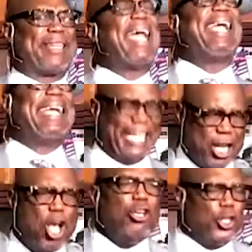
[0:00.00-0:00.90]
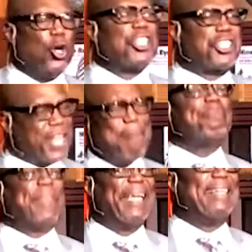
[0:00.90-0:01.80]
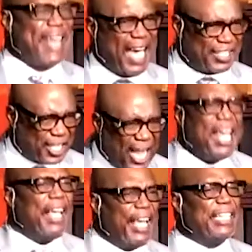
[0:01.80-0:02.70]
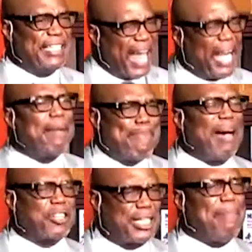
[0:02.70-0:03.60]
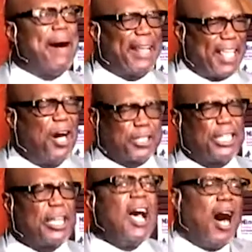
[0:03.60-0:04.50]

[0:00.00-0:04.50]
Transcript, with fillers: Dei. Your somethingness uh, is not about somebody else's